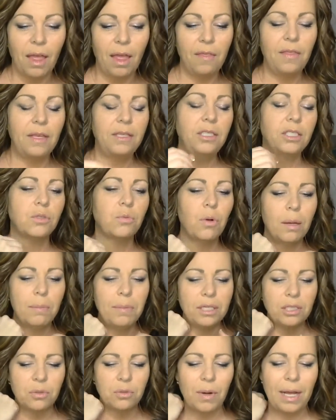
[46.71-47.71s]
and then just rub
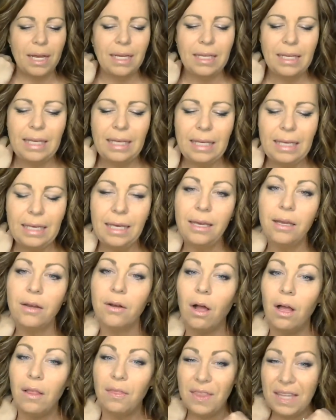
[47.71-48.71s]
it directly
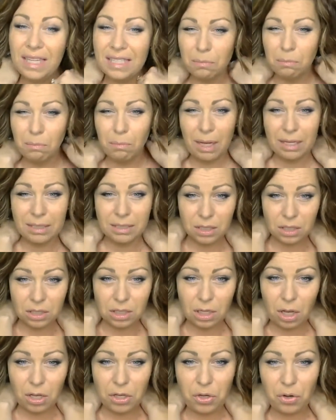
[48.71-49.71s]
here on these
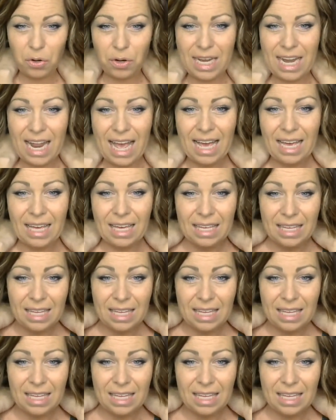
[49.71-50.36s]
muscles on your neck,